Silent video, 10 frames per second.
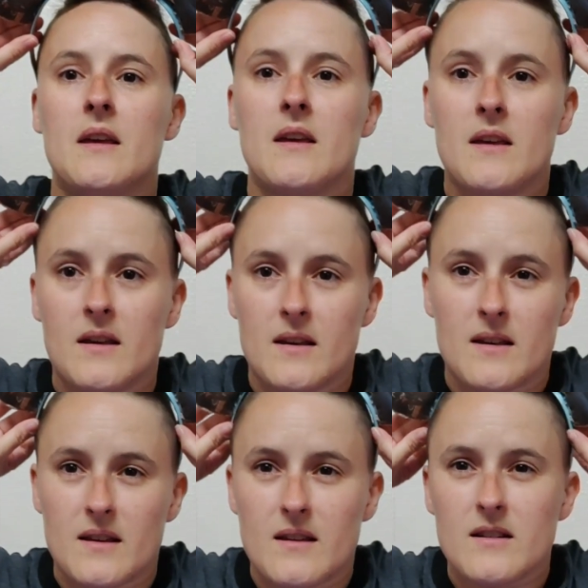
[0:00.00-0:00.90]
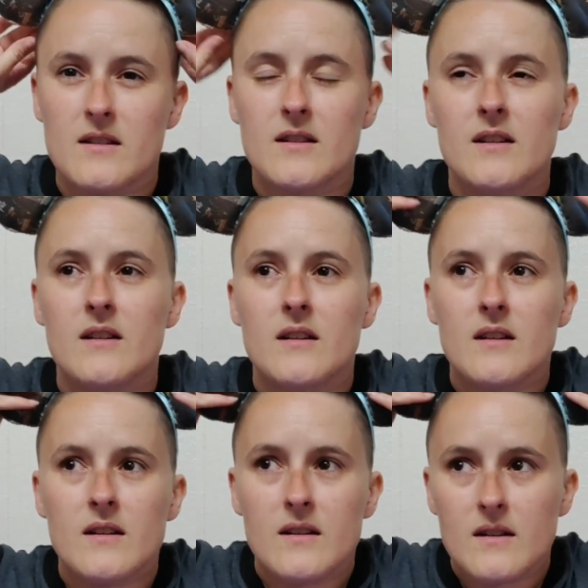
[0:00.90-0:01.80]

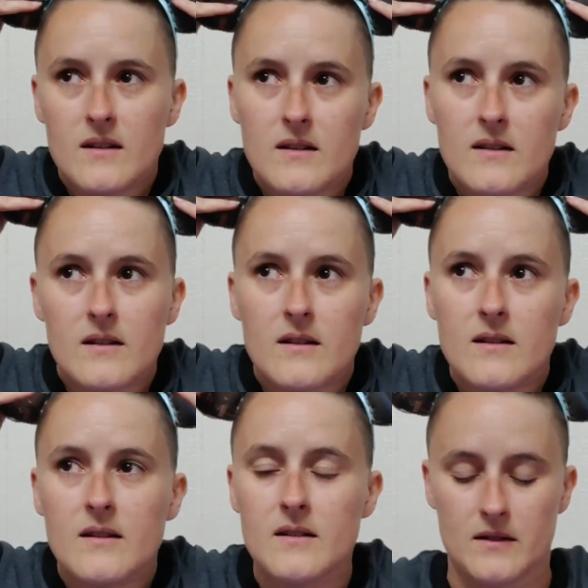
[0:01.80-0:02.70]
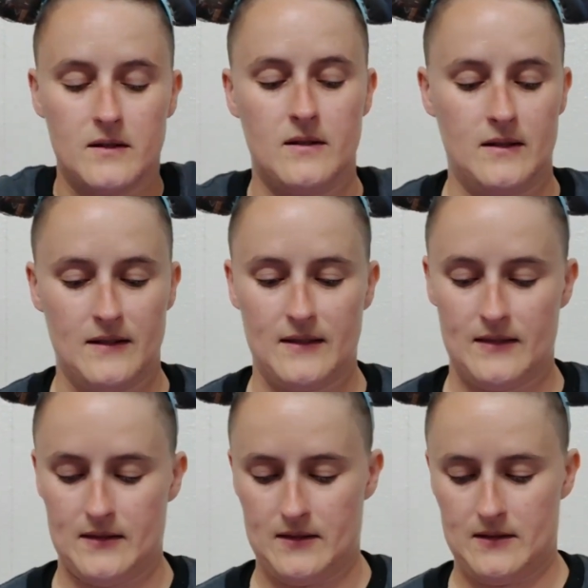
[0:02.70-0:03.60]

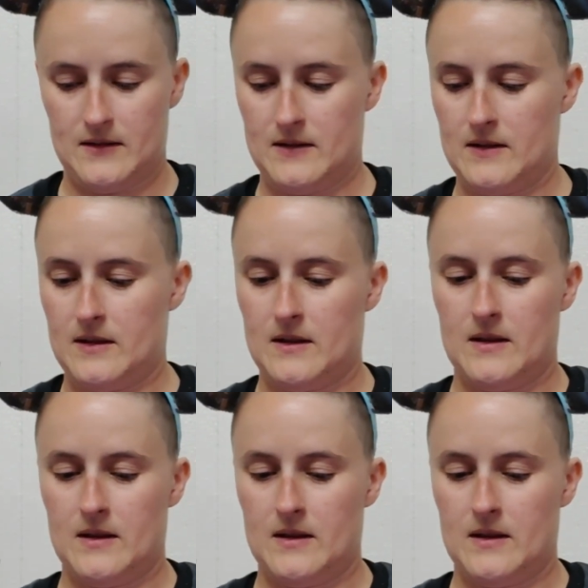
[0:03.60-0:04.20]
[no speech]